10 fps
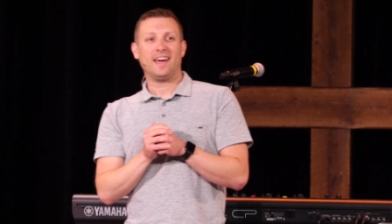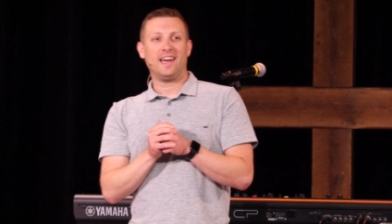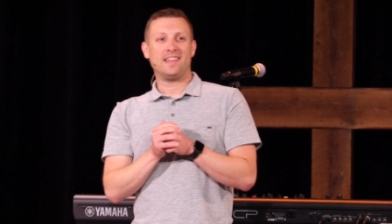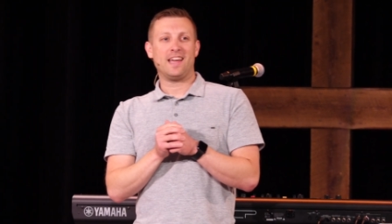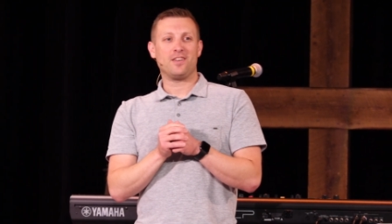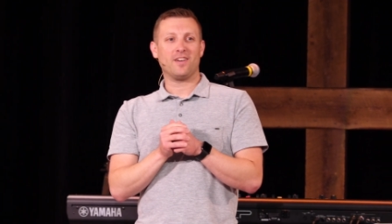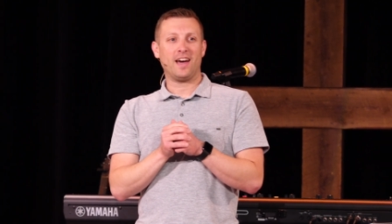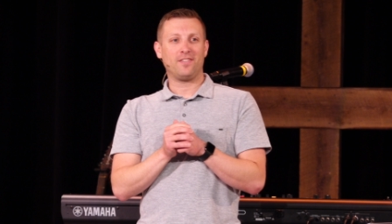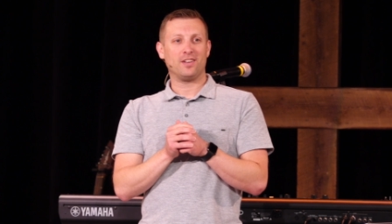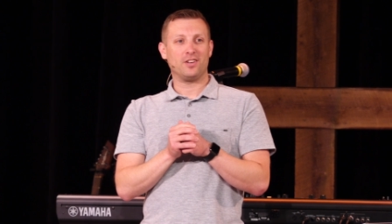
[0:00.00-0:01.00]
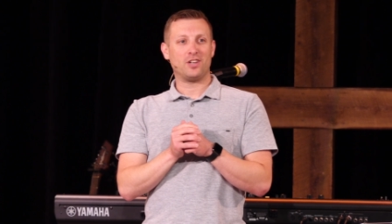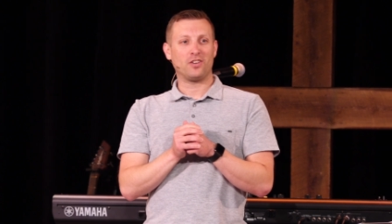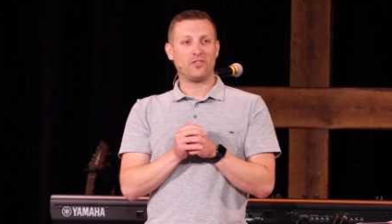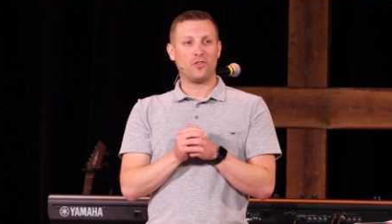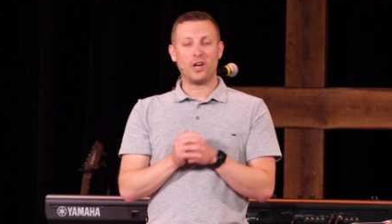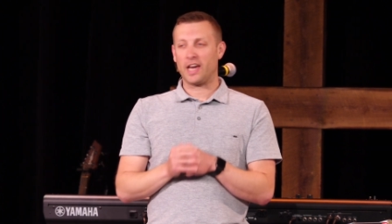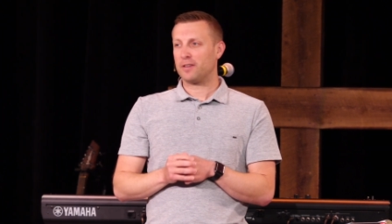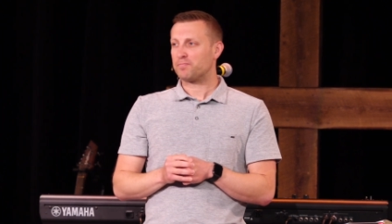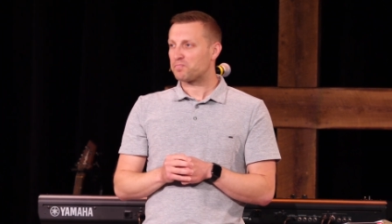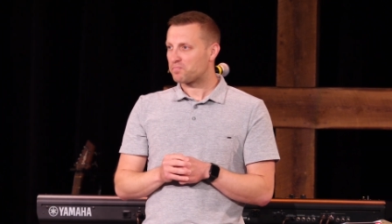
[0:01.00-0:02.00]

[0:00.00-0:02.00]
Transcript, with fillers: and then you have to adjust footing.